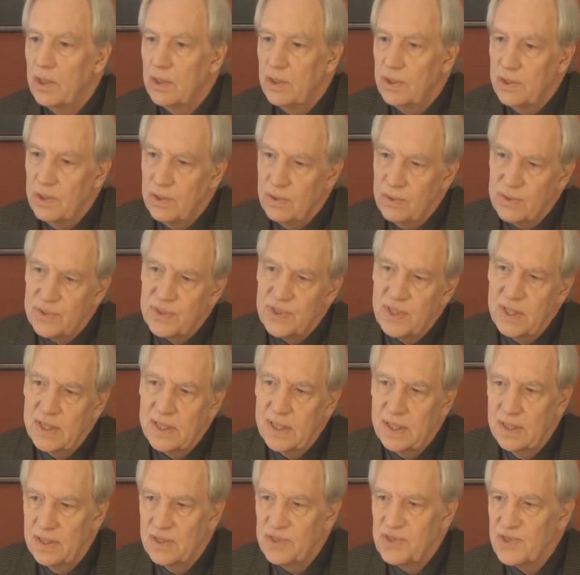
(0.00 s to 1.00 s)

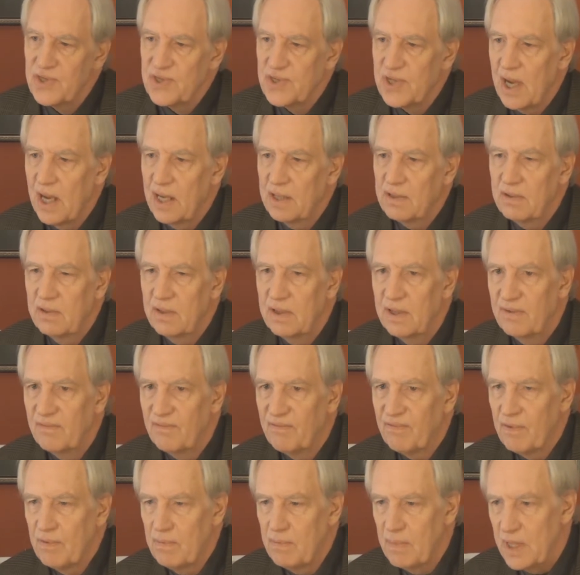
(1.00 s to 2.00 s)
Using insider
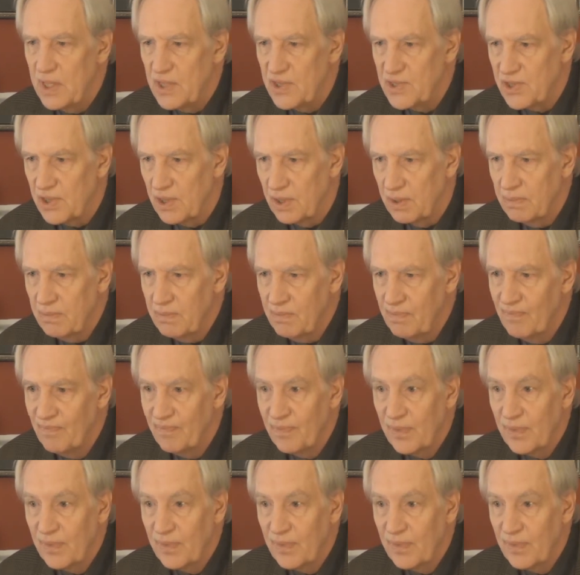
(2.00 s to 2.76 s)
information,